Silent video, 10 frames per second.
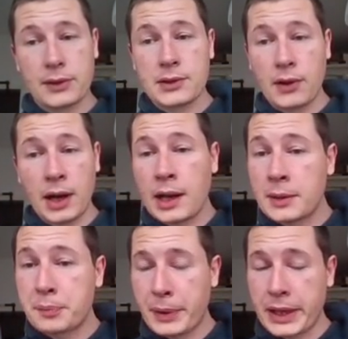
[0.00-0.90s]
try
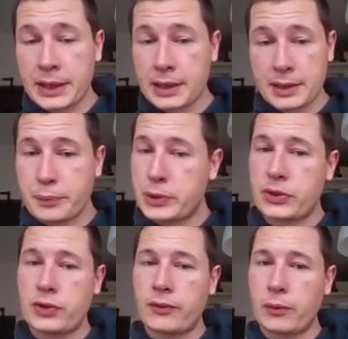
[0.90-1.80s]
playing this
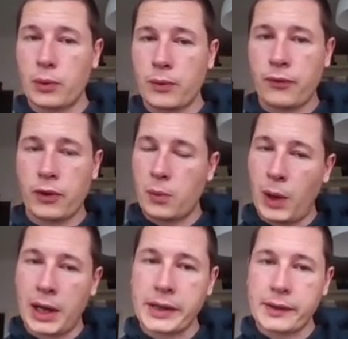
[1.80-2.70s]
position for
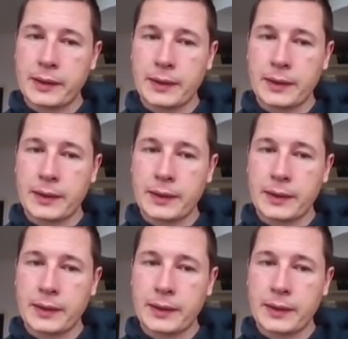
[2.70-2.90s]
white.